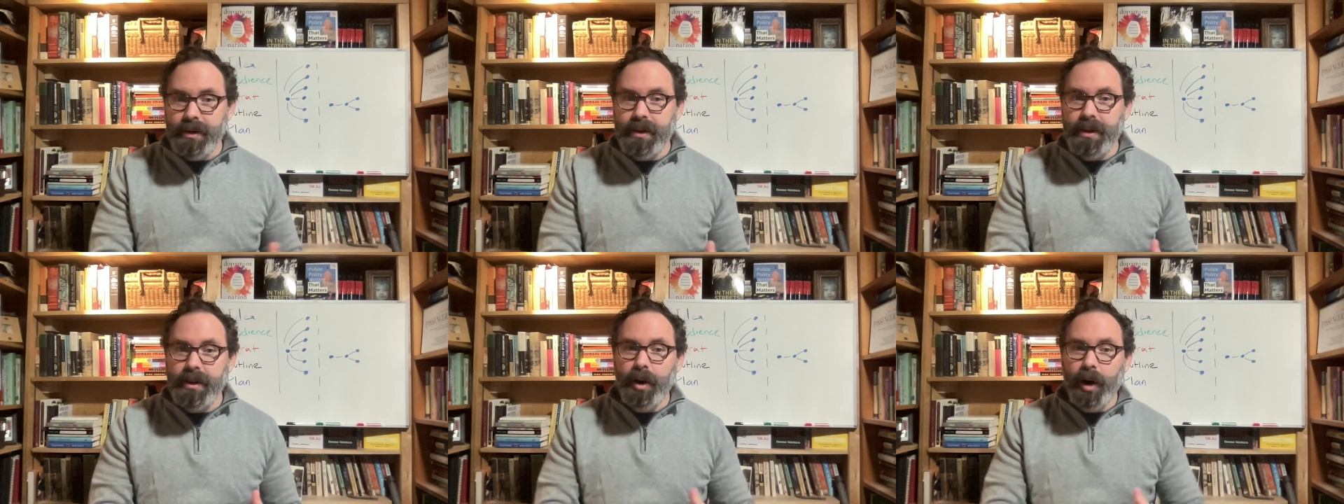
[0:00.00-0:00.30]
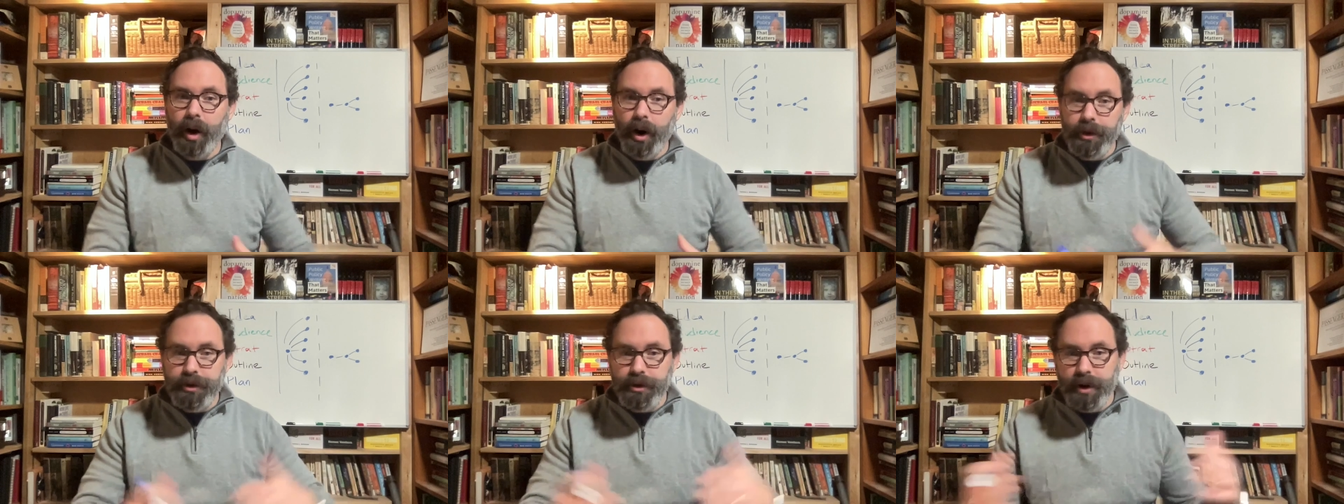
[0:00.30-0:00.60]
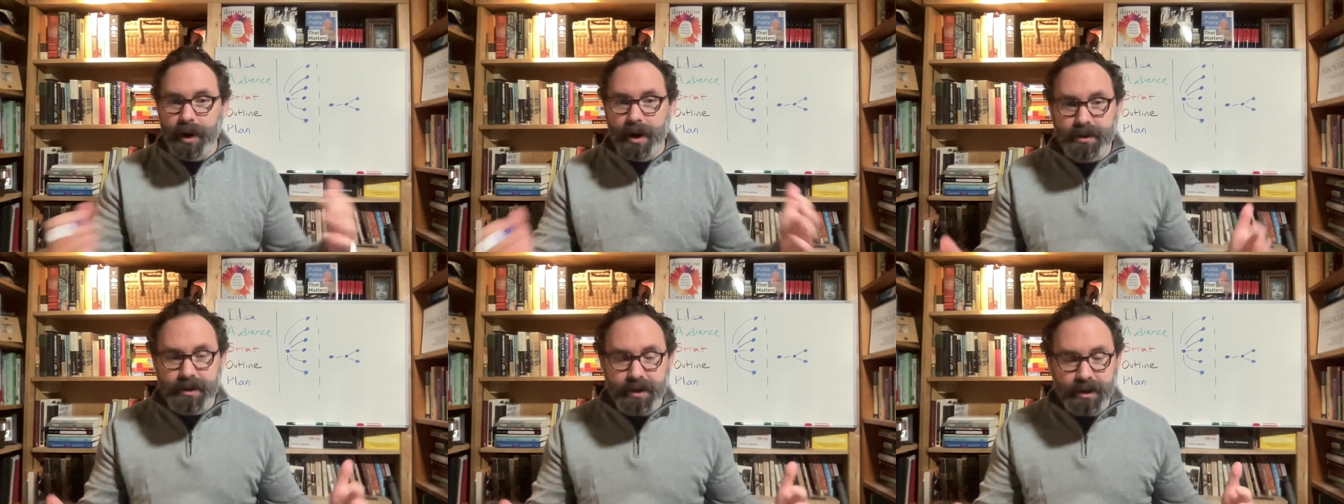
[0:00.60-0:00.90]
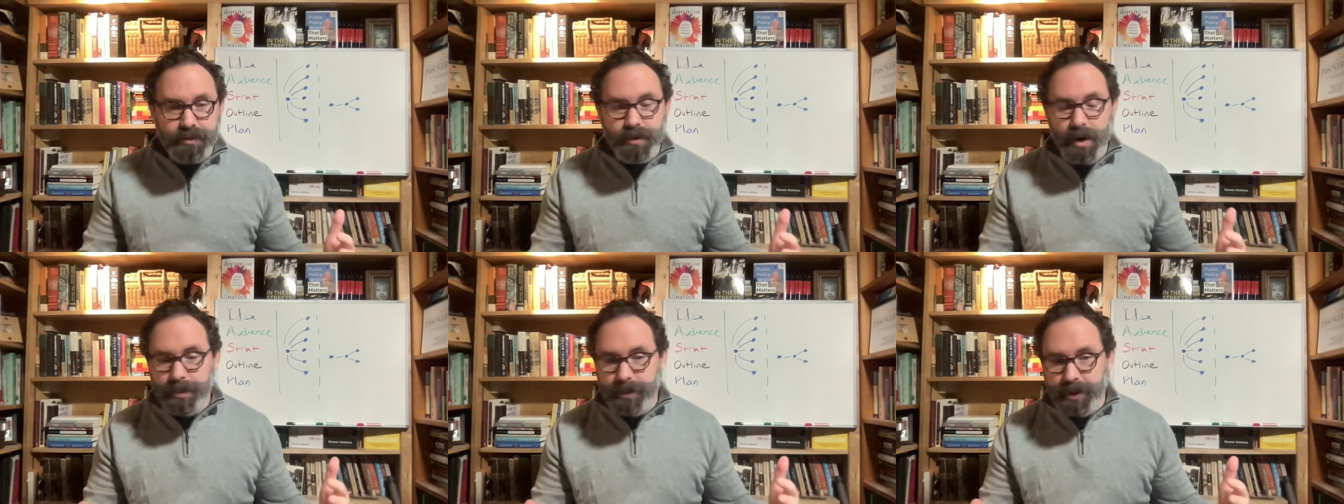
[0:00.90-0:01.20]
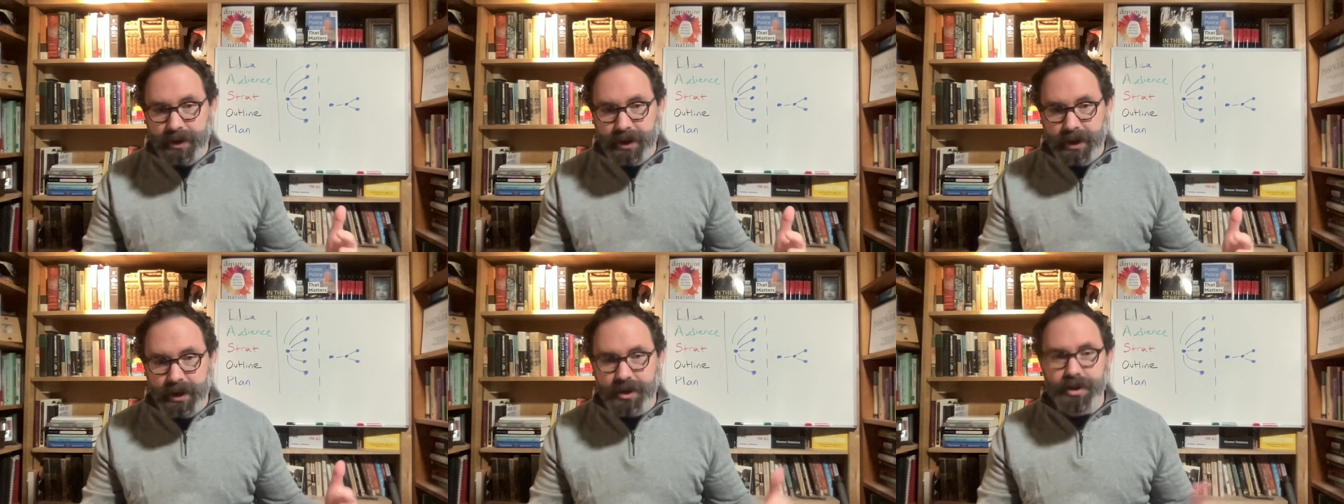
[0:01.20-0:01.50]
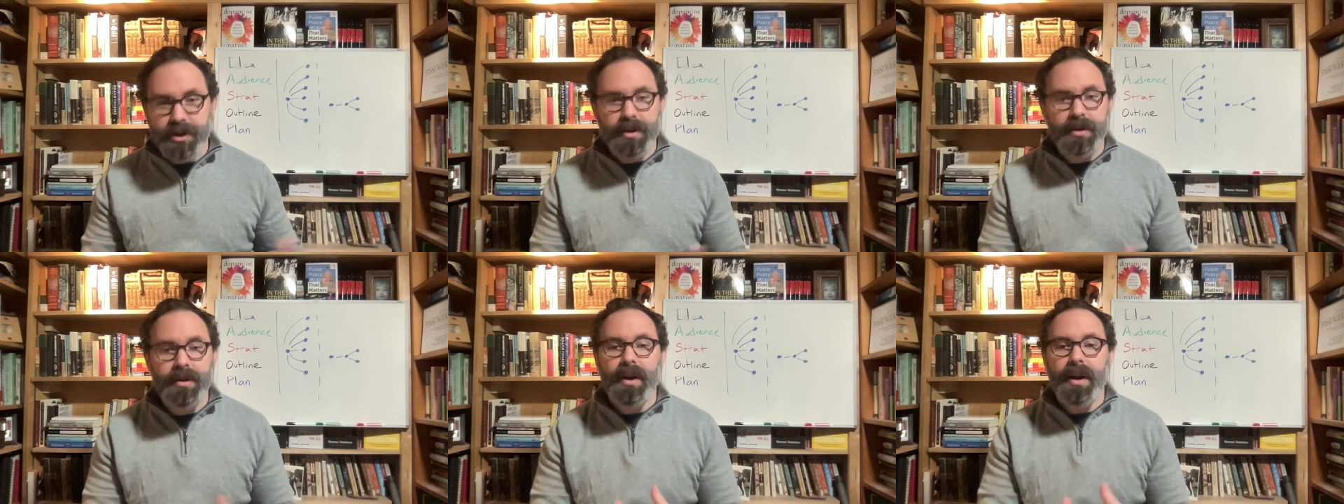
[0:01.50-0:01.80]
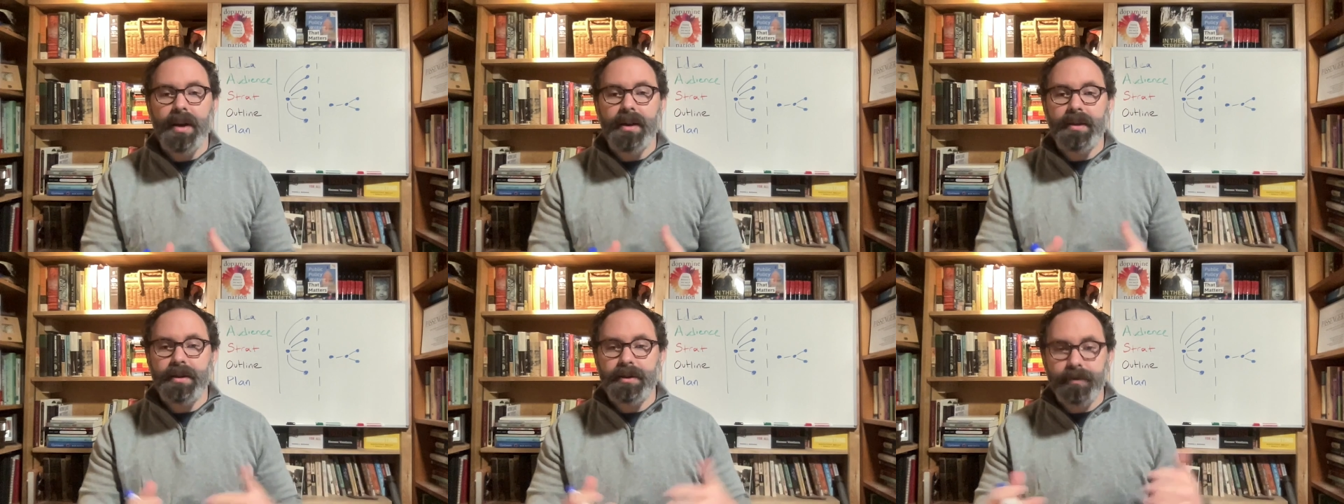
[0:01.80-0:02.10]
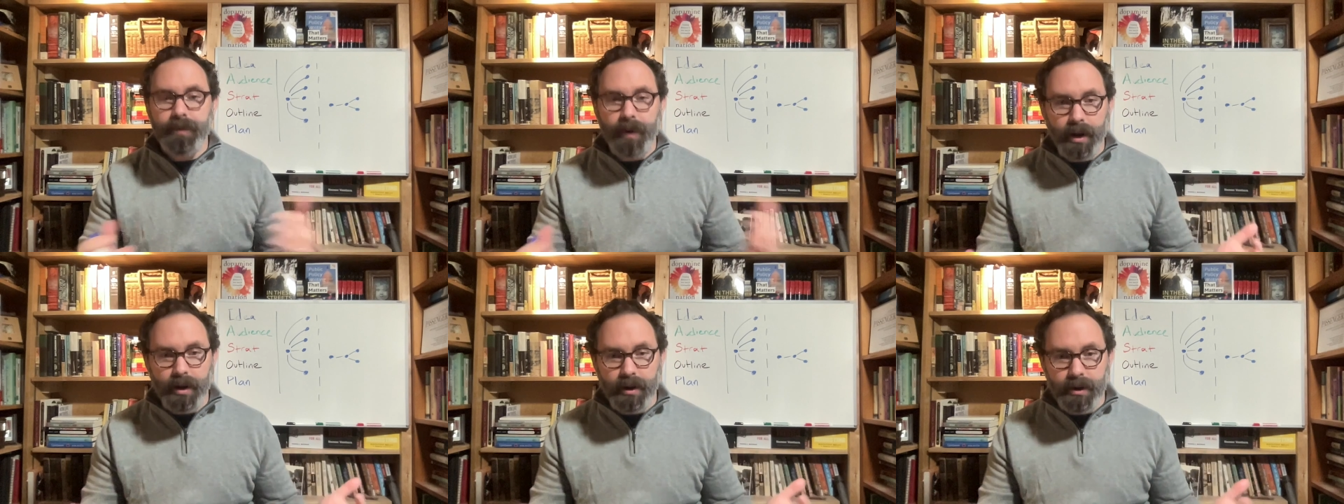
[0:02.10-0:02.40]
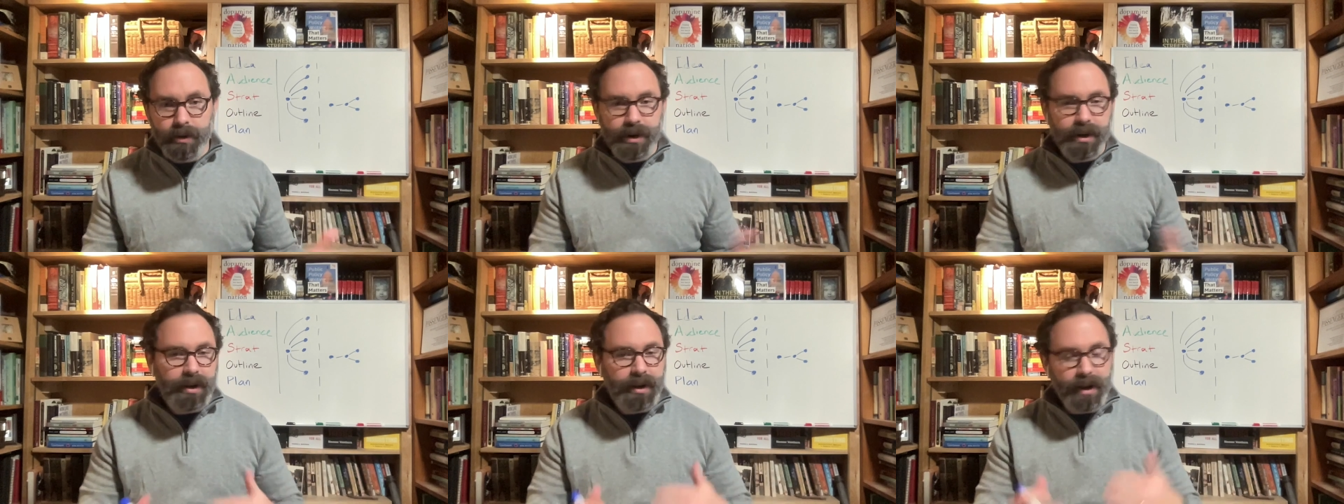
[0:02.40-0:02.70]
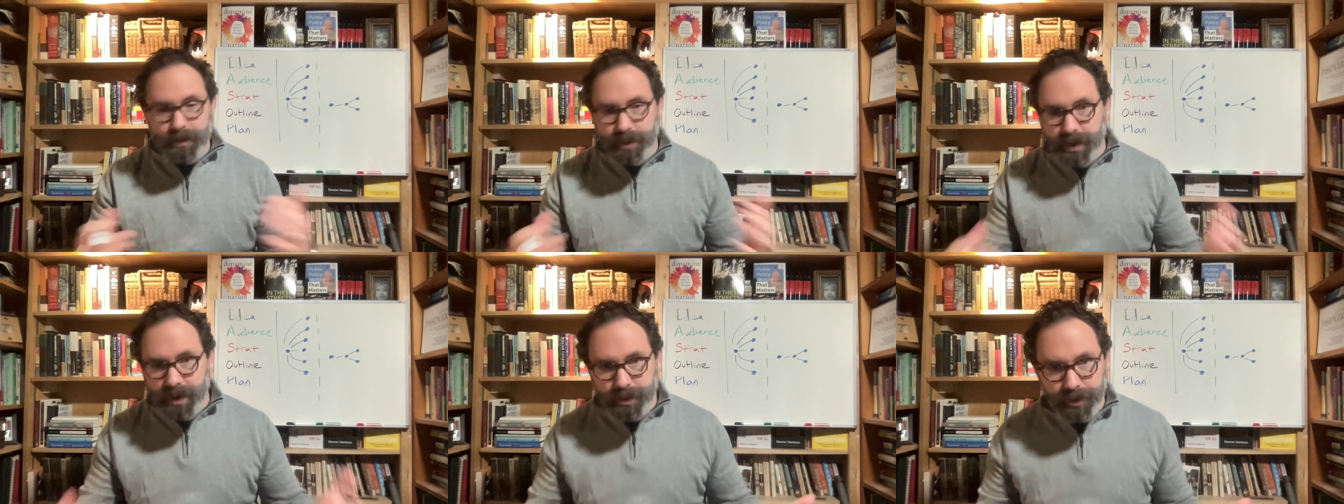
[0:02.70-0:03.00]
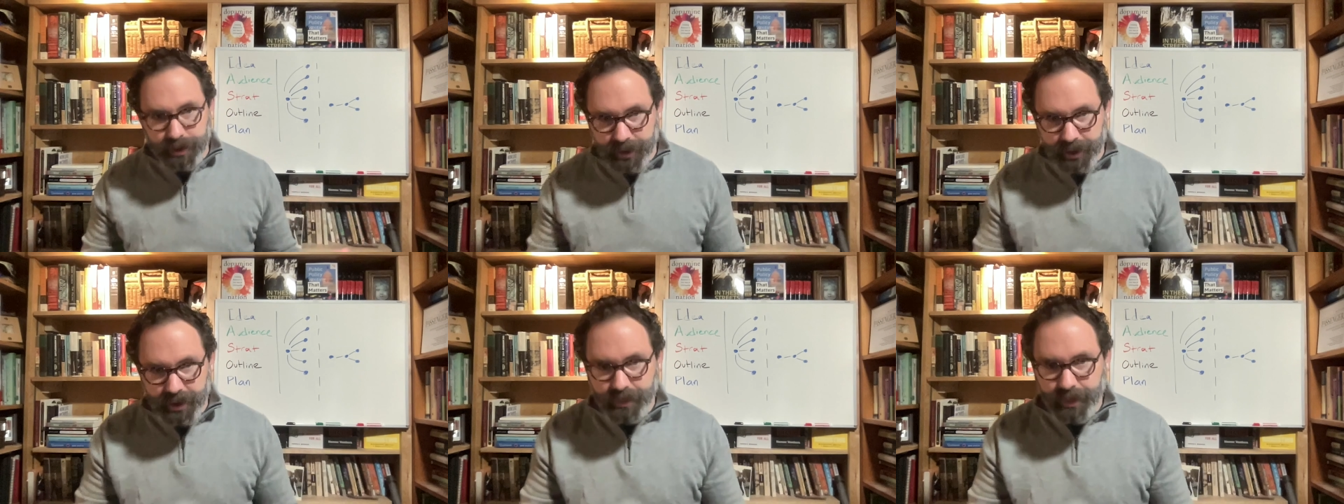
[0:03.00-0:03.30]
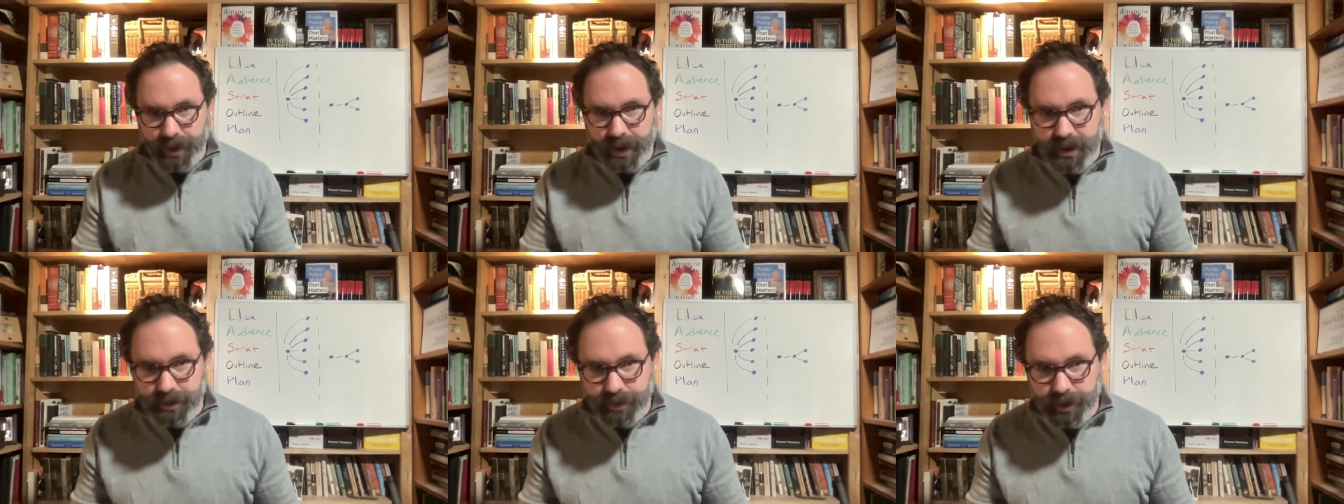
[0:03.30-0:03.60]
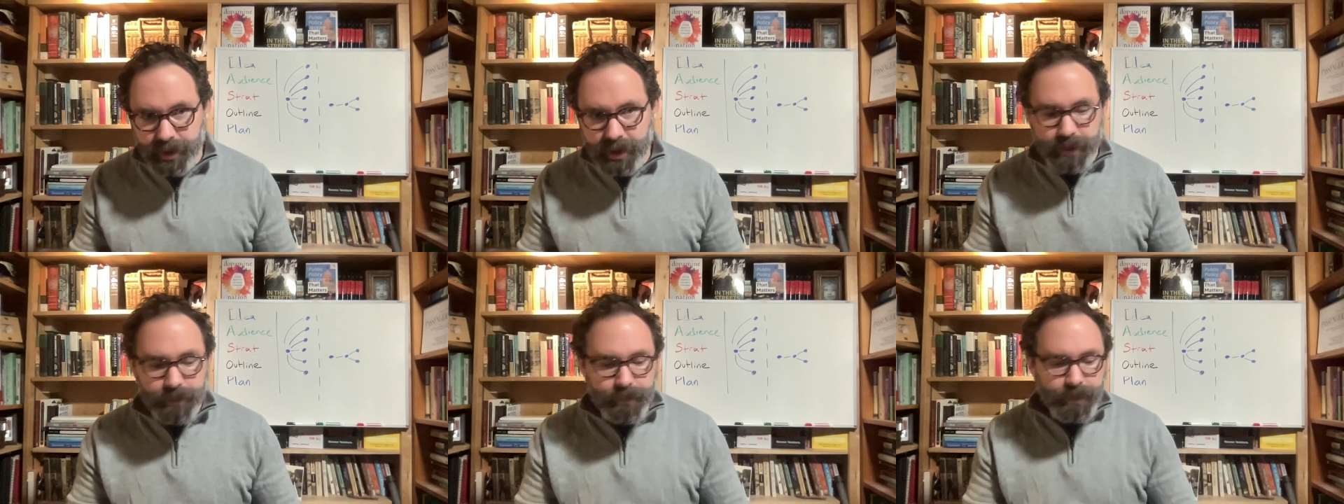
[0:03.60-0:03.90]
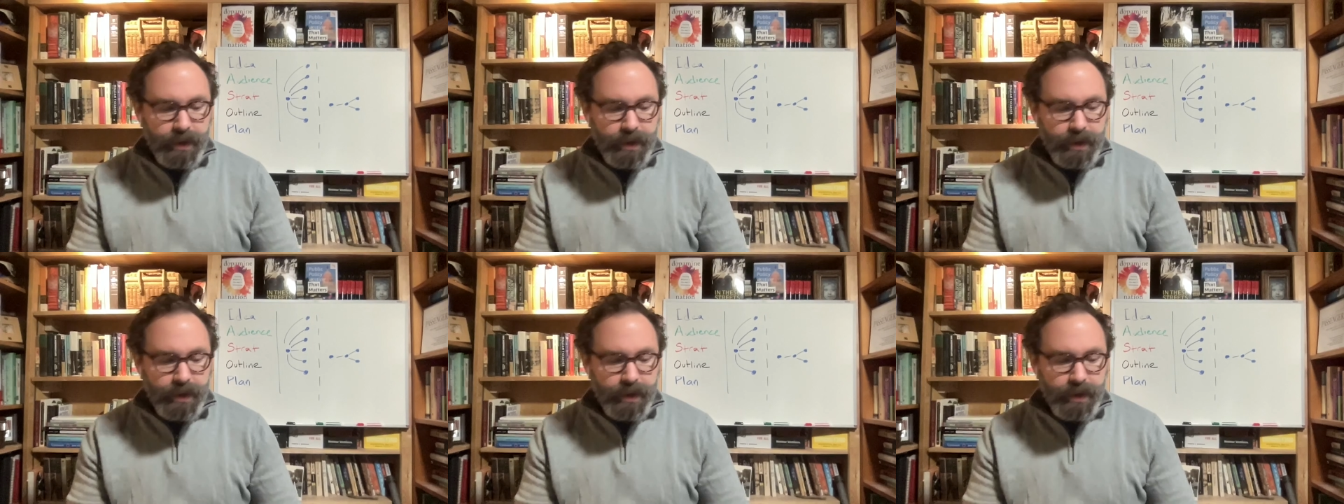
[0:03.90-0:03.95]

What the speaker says: The author has this reputation and this following, and people are going to buy the book.